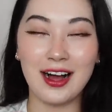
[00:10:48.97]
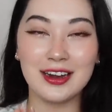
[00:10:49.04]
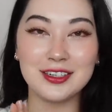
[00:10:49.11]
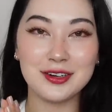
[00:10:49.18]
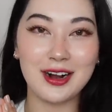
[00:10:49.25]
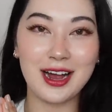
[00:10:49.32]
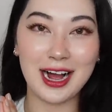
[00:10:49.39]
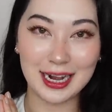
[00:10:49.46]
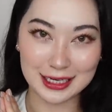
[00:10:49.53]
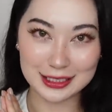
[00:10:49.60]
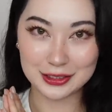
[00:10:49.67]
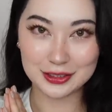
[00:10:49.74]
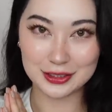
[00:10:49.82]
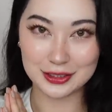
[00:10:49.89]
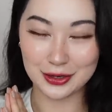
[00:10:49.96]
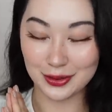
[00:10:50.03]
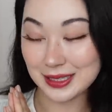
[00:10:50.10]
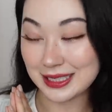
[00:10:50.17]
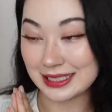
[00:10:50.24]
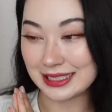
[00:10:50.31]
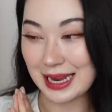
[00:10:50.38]
under
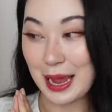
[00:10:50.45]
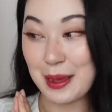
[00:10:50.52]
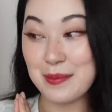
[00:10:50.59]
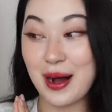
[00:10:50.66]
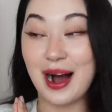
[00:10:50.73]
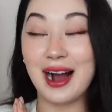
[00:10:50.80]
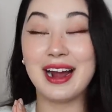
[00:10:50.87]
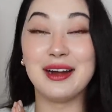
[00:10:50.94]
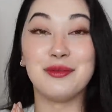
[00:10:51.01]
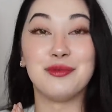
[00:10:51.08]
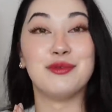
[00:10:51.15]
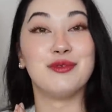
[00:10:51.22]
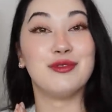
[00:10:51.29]
$100, am I